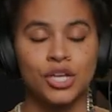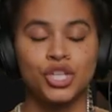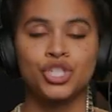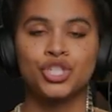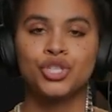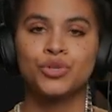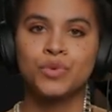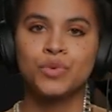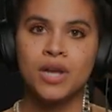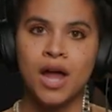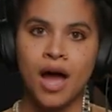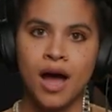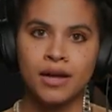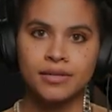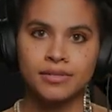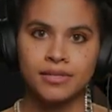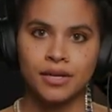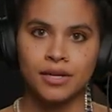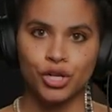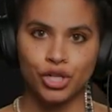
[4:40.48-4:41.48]
Do
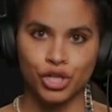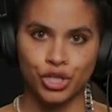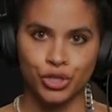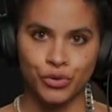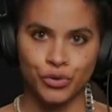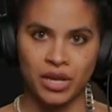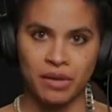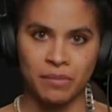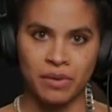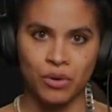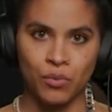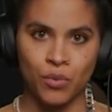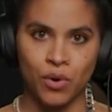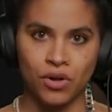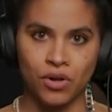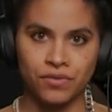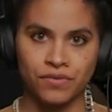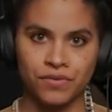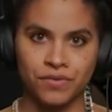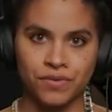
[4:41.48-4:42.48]
not Clooney me,
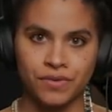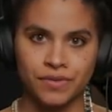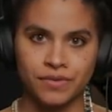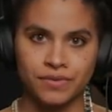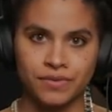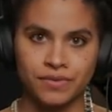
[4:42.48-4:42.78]
Wolf.